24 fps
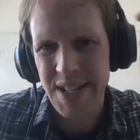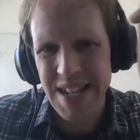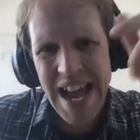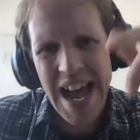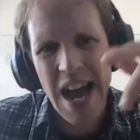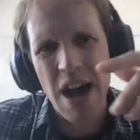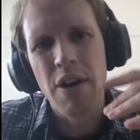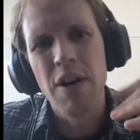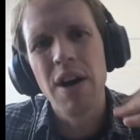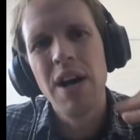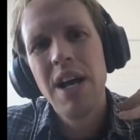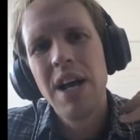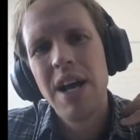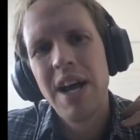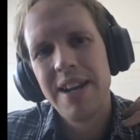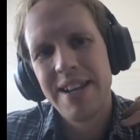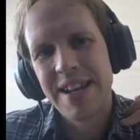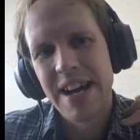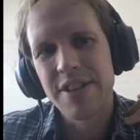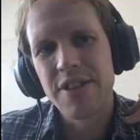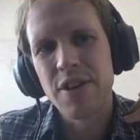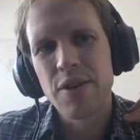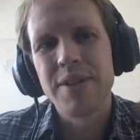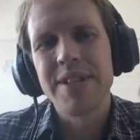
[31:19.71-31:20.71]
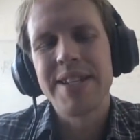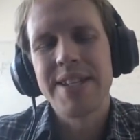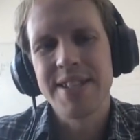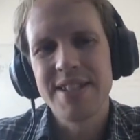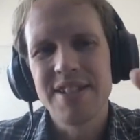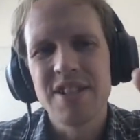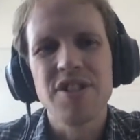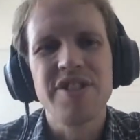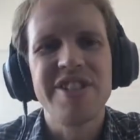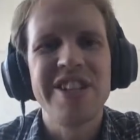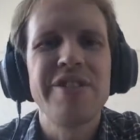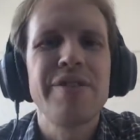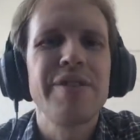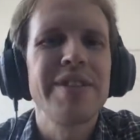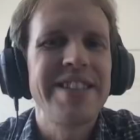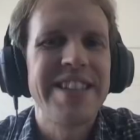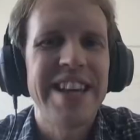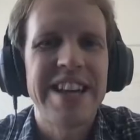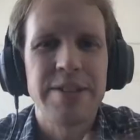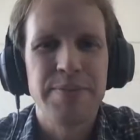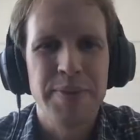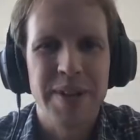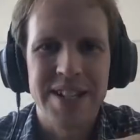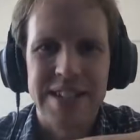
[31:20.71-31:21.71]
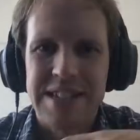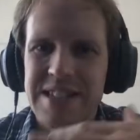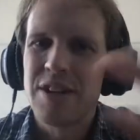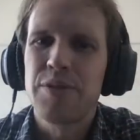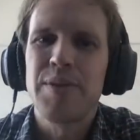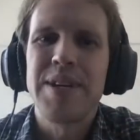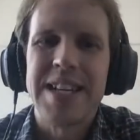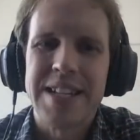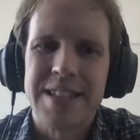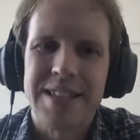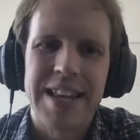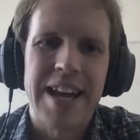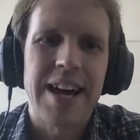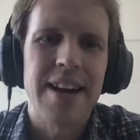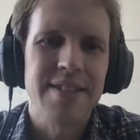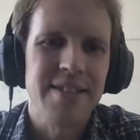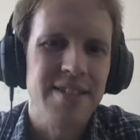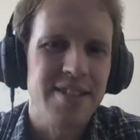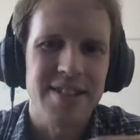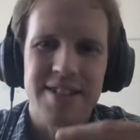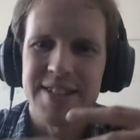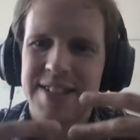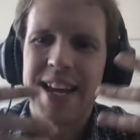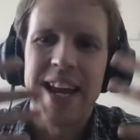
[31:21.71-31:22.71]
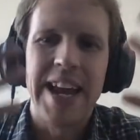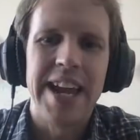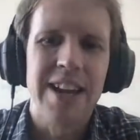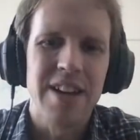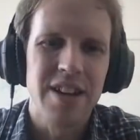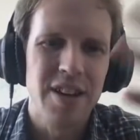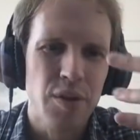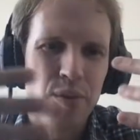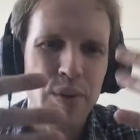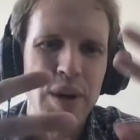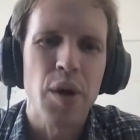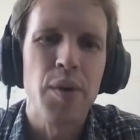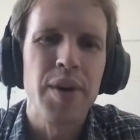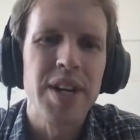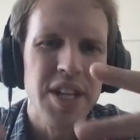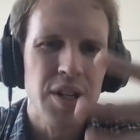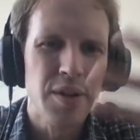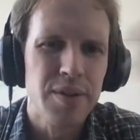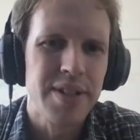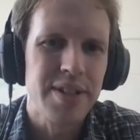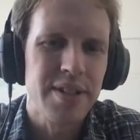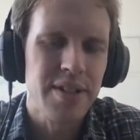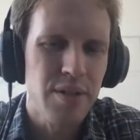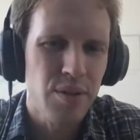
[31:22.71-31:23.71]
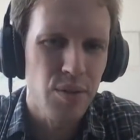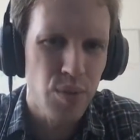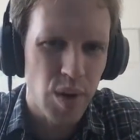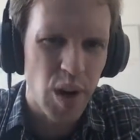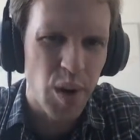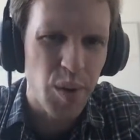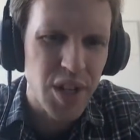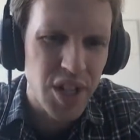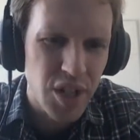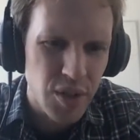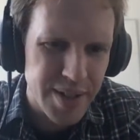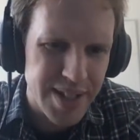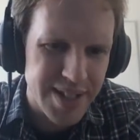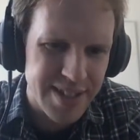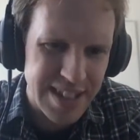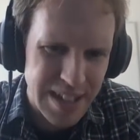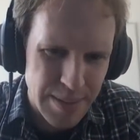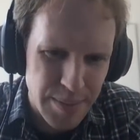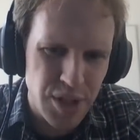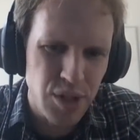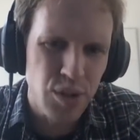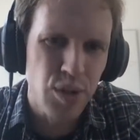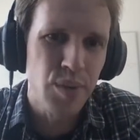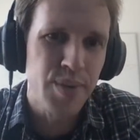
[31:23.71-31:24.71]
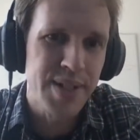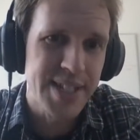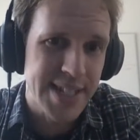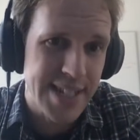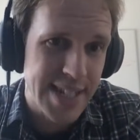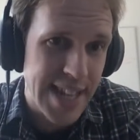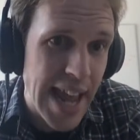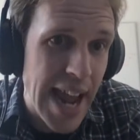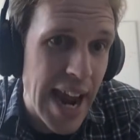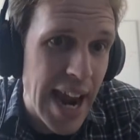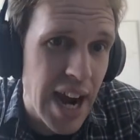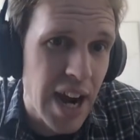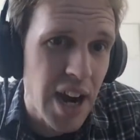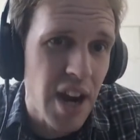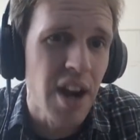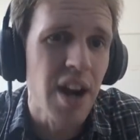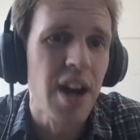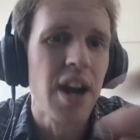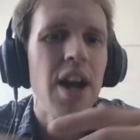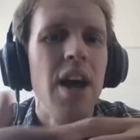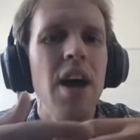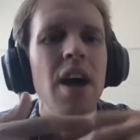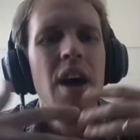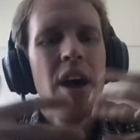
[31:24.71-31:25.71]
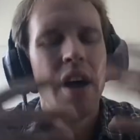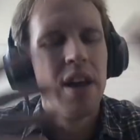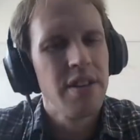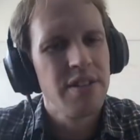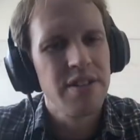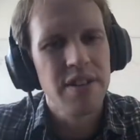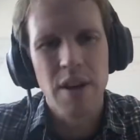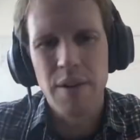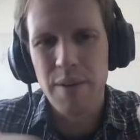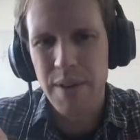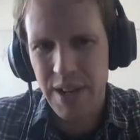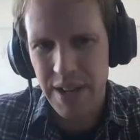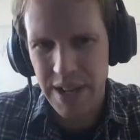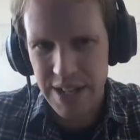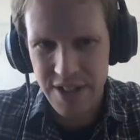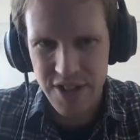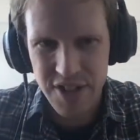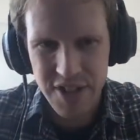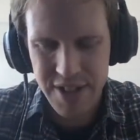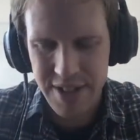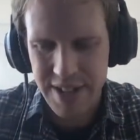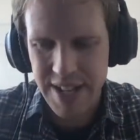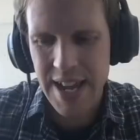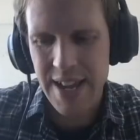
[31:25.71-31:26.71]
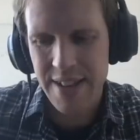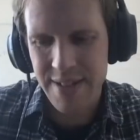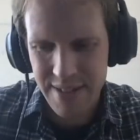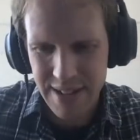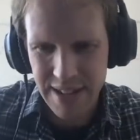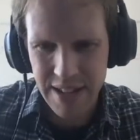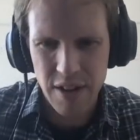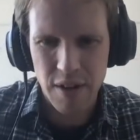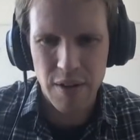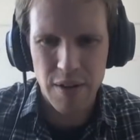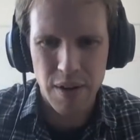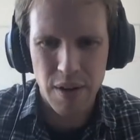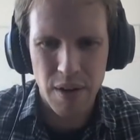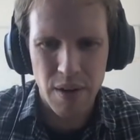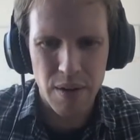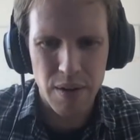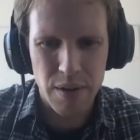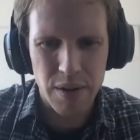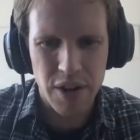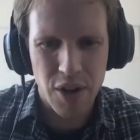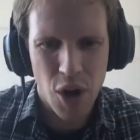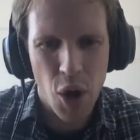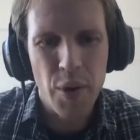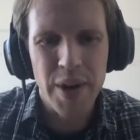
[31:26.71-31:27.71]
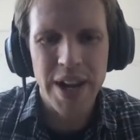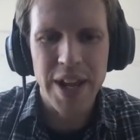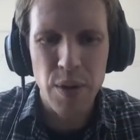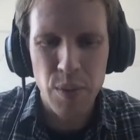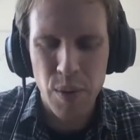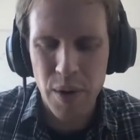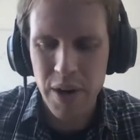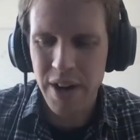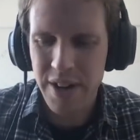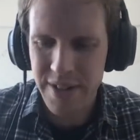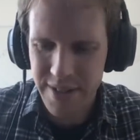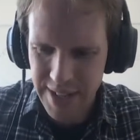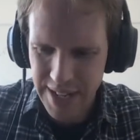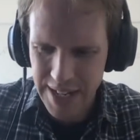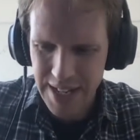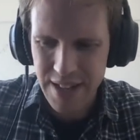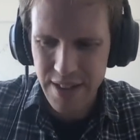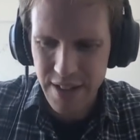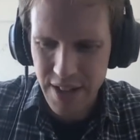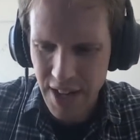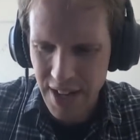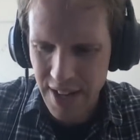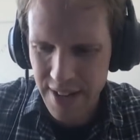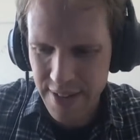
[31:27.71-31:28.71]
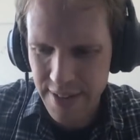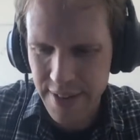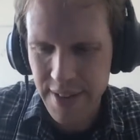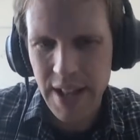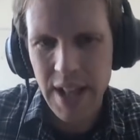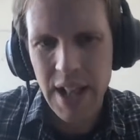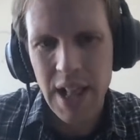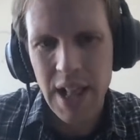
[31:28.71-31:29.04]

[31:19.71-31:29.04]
Now this is a zero test because it's not really a test. It's just saying, we already knew the symmetry was there, so let's just test that our coding works, and it does.